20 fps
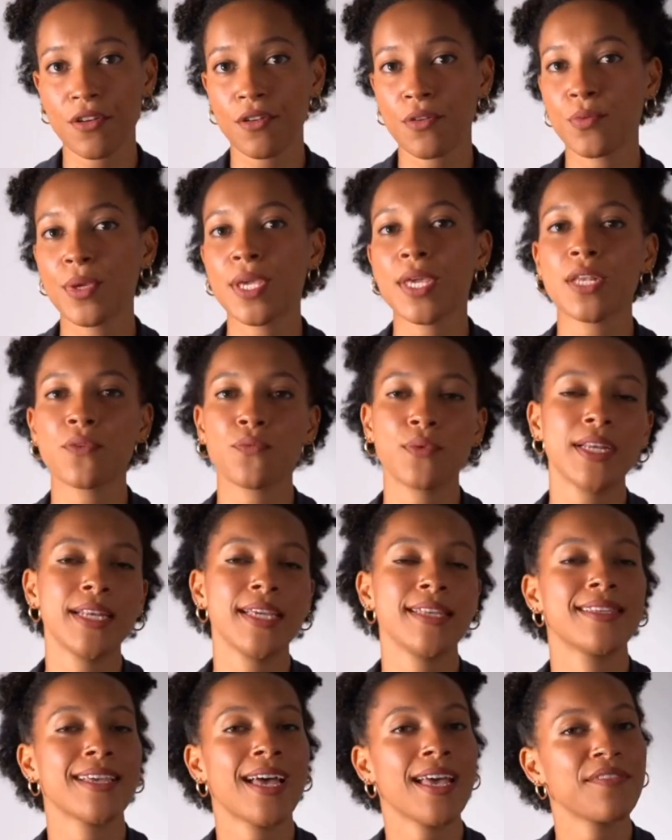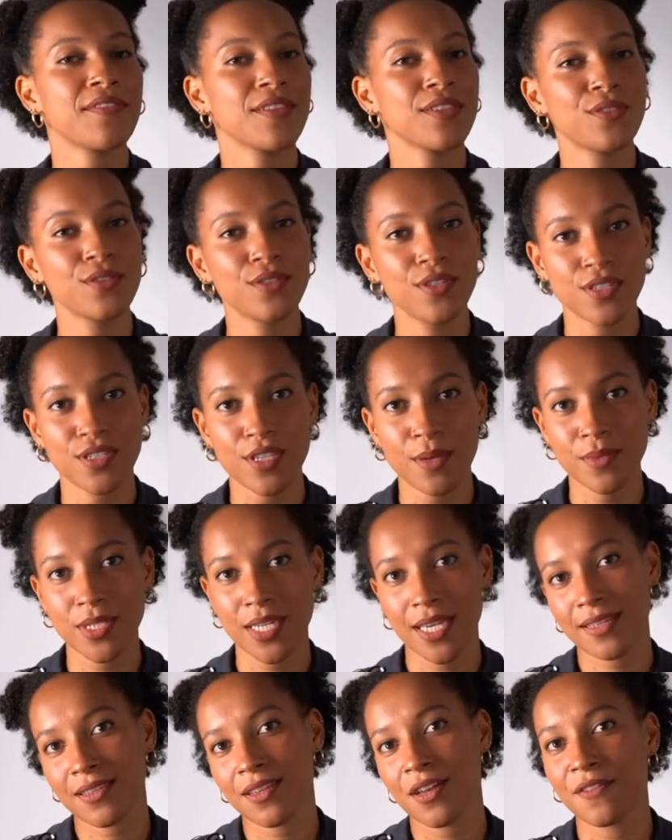we can really dive into the
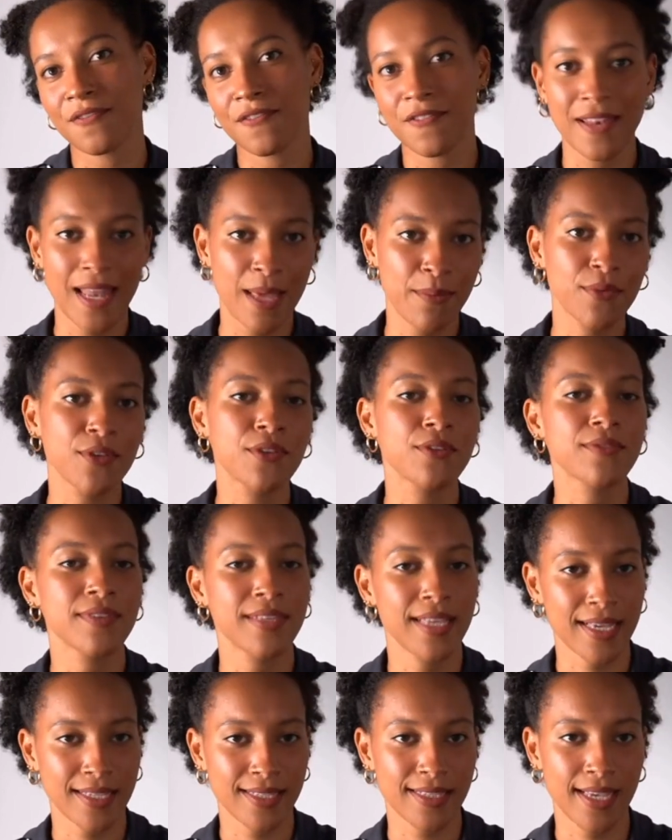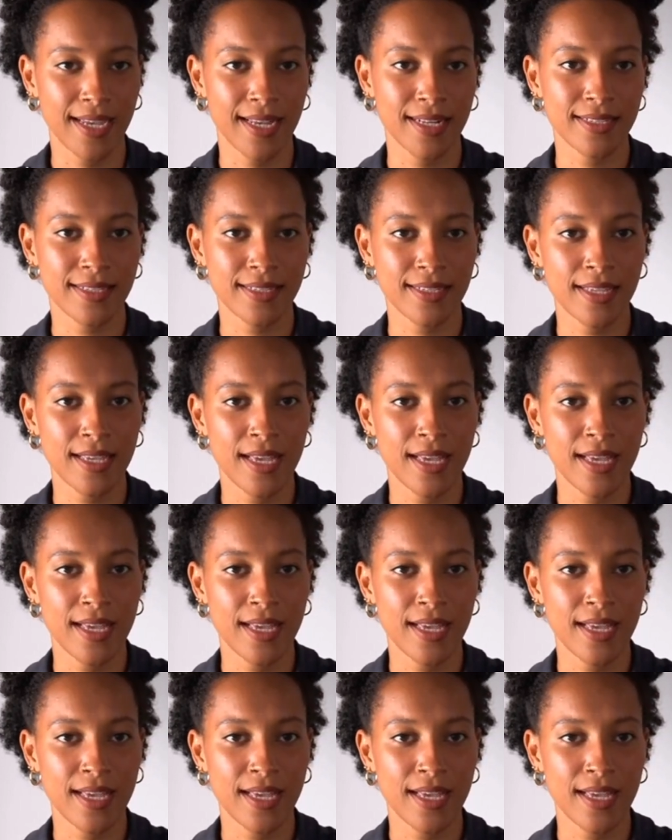subject of lab-grown textiles.